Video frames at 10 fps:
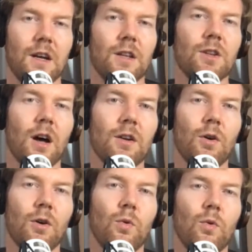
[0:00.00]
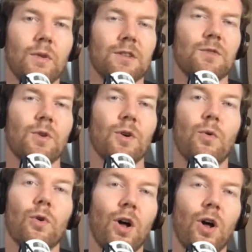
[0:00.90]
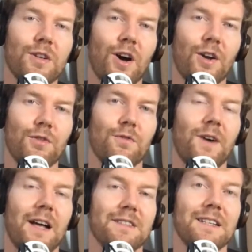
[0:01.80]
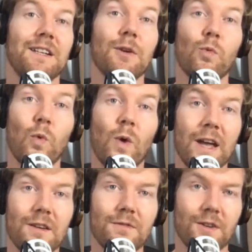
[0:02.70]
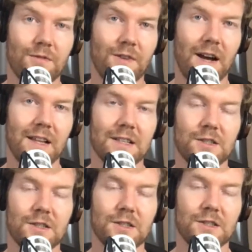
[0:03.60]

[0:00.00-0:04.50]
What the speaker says: not only does it record all the audio files in a WAV file as opposed to